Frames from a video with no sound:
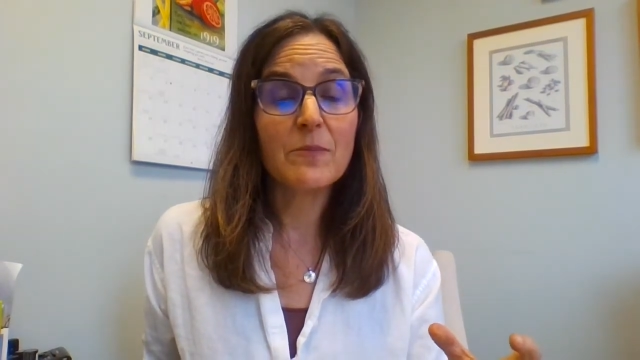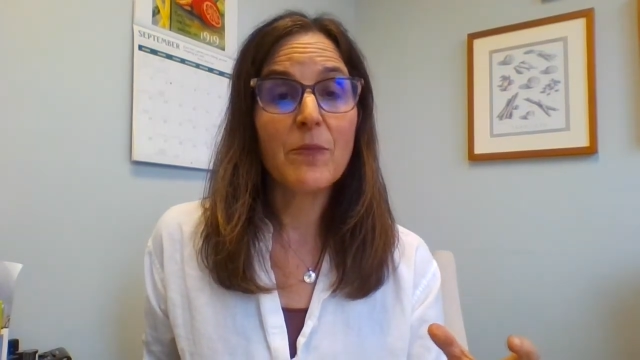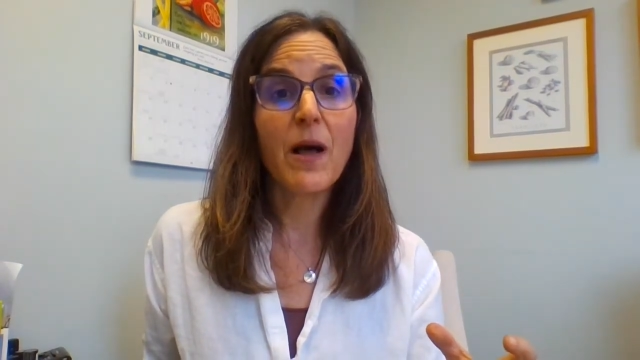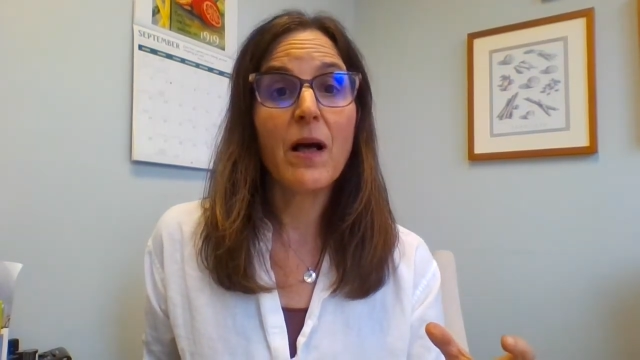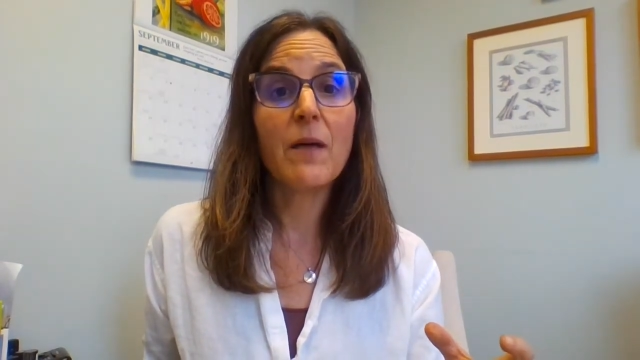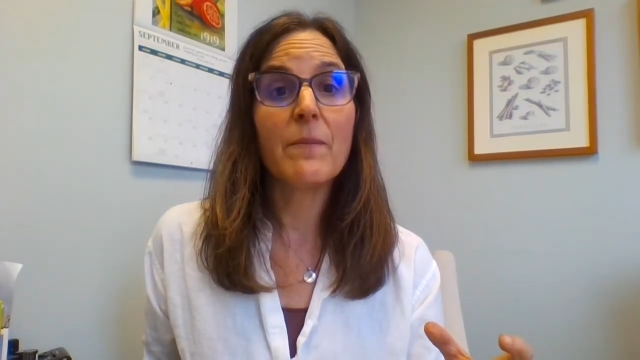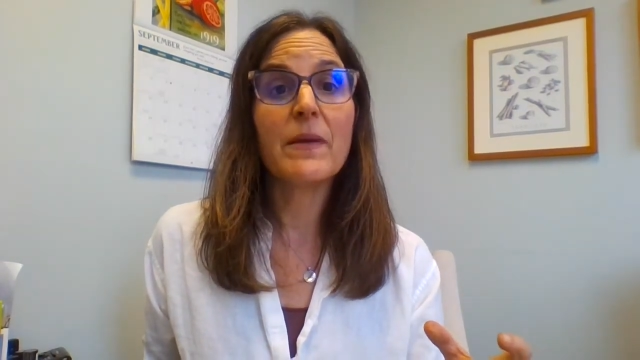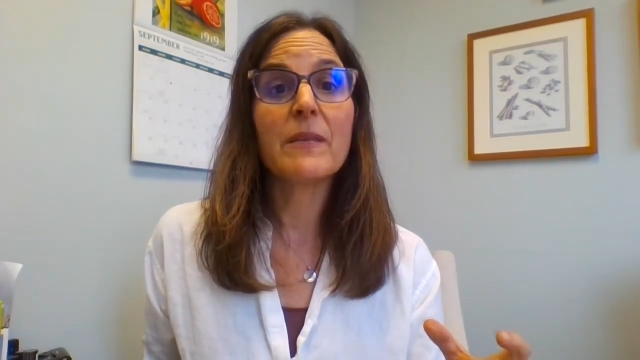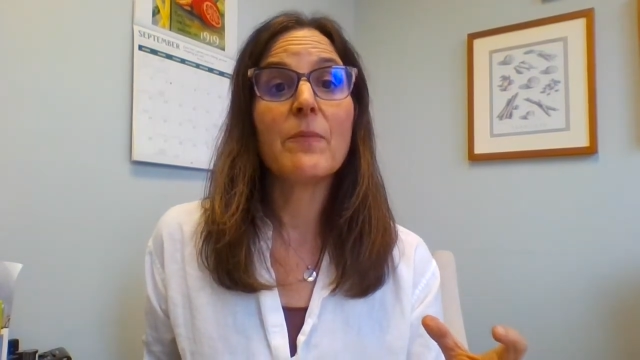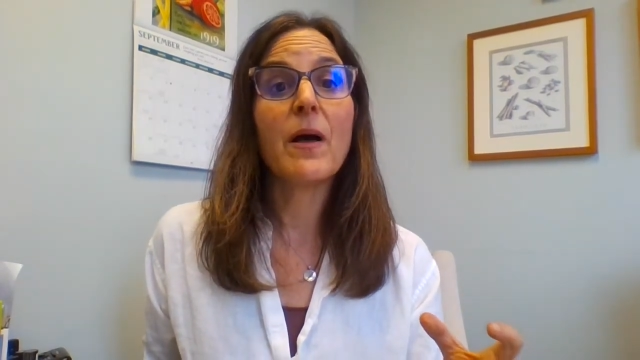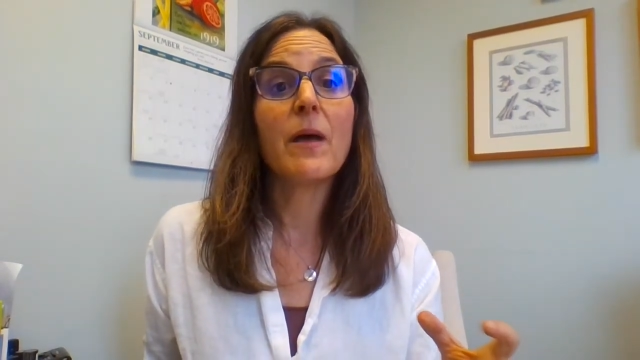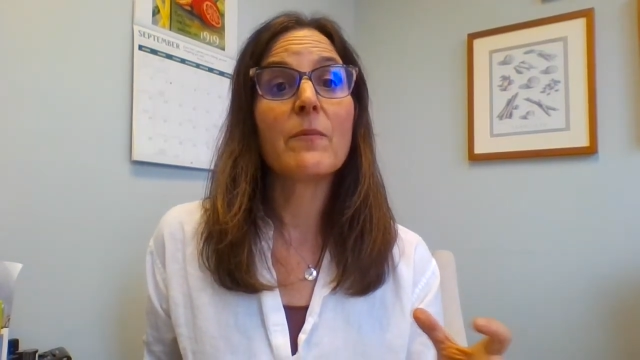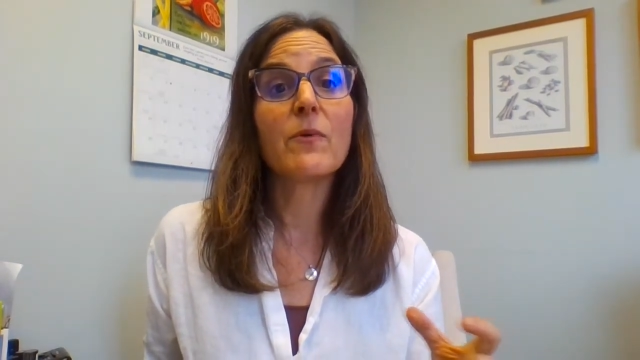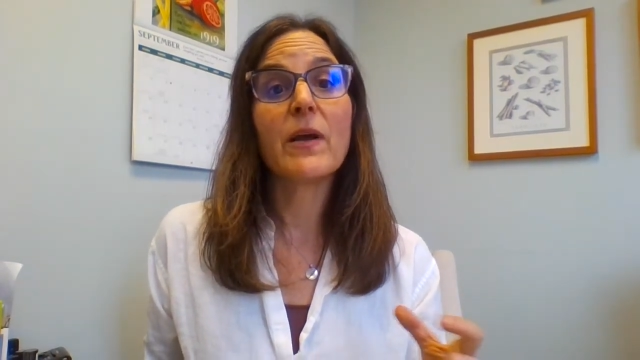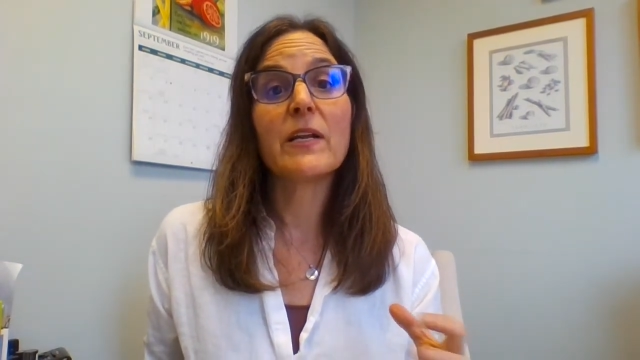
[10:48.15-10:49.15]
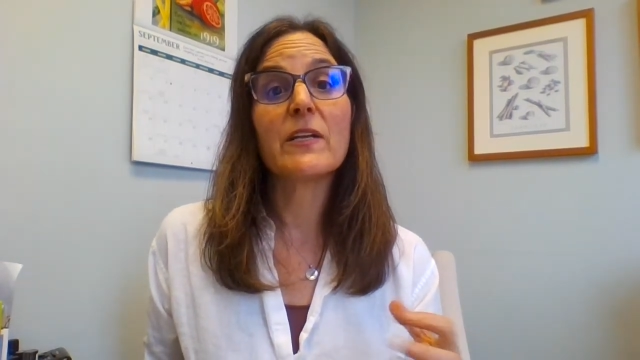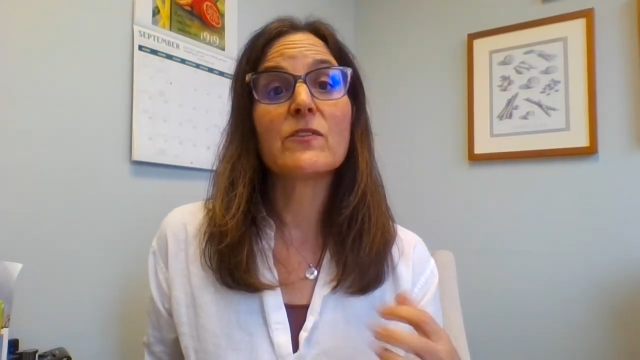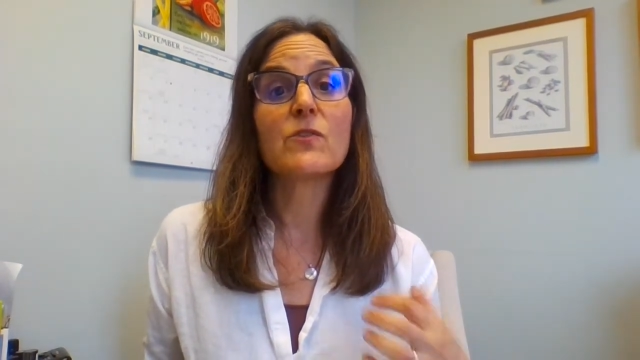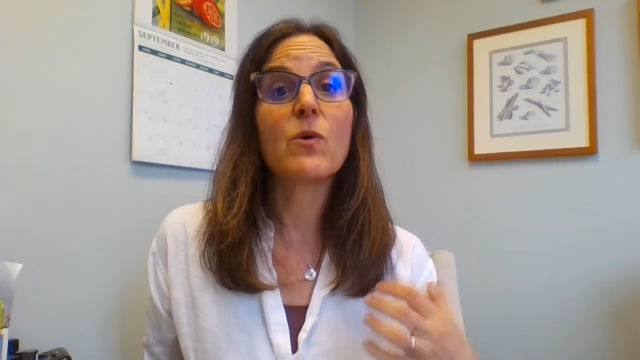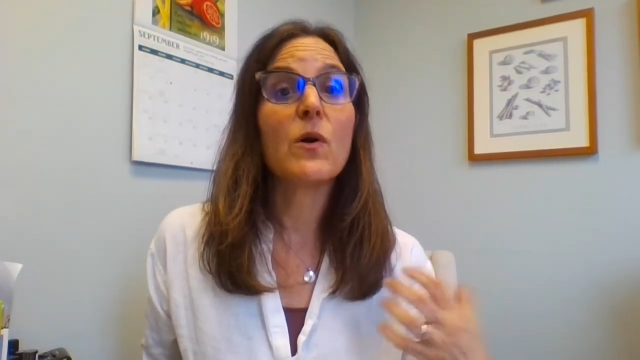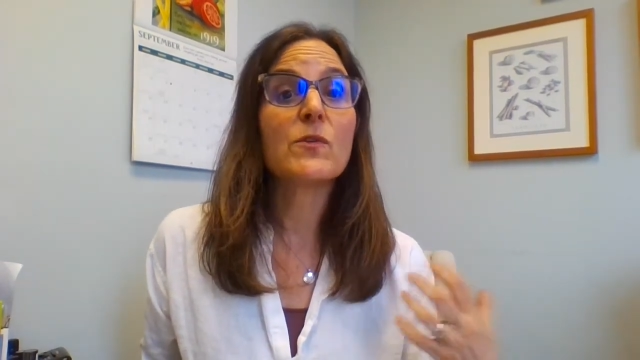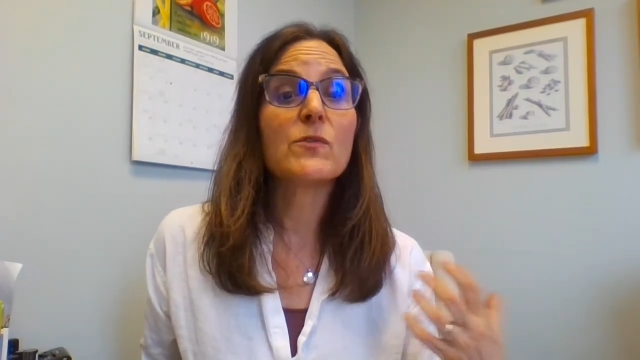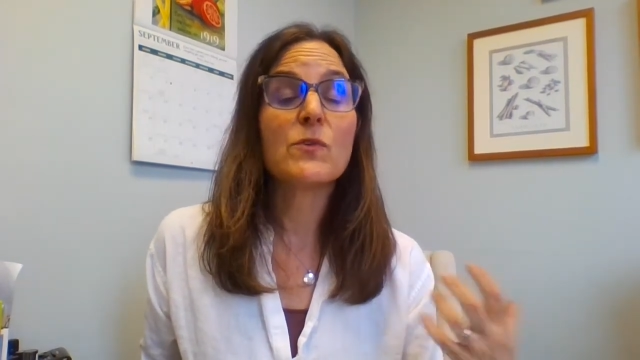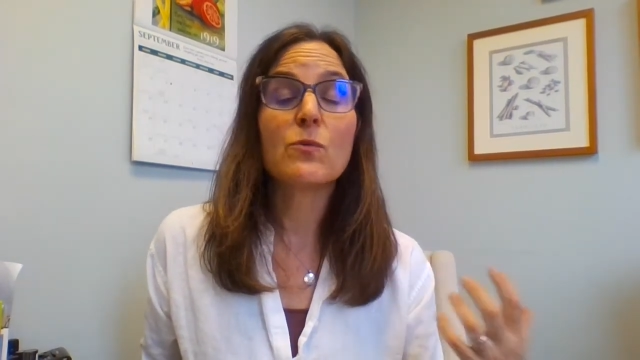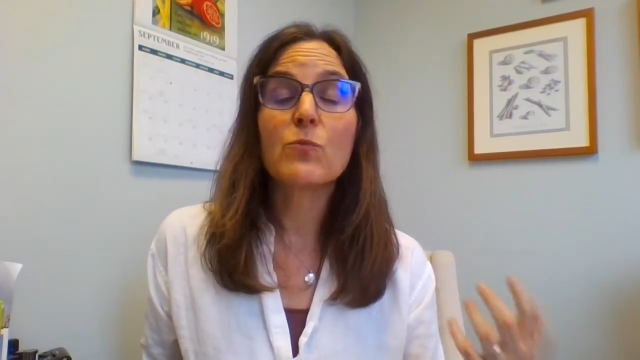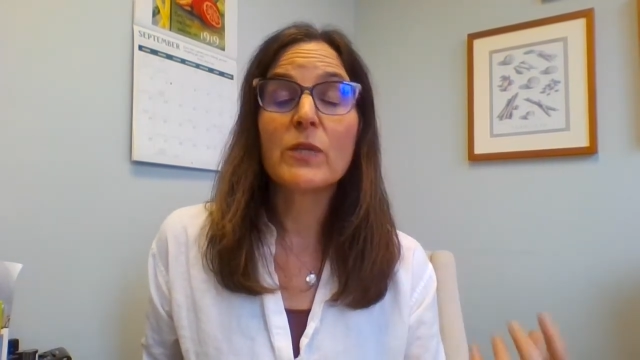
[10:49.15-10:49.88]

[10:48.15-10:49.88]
in pomegranates are also